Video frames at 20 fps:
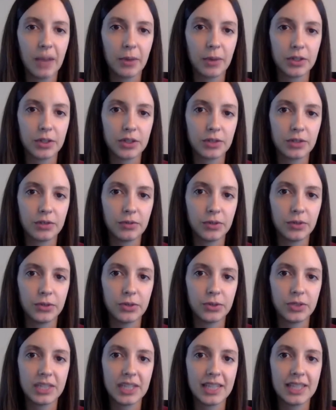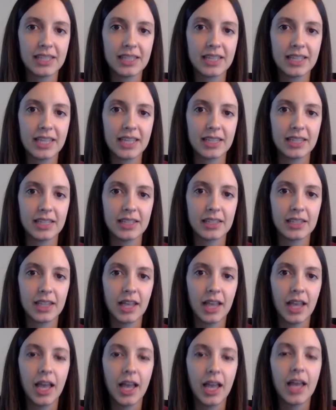flowers, fruits, and
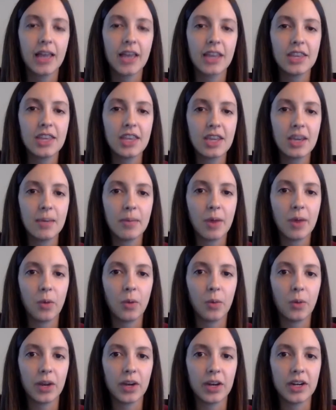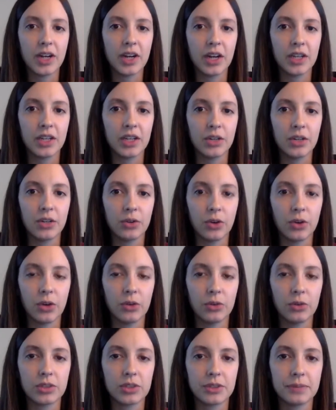seeds. Think about where an onion
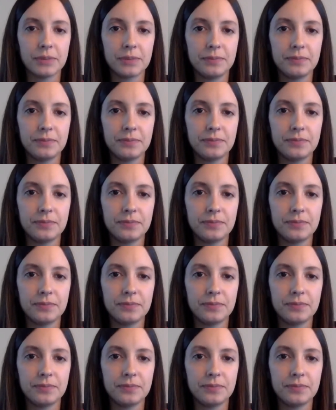grows.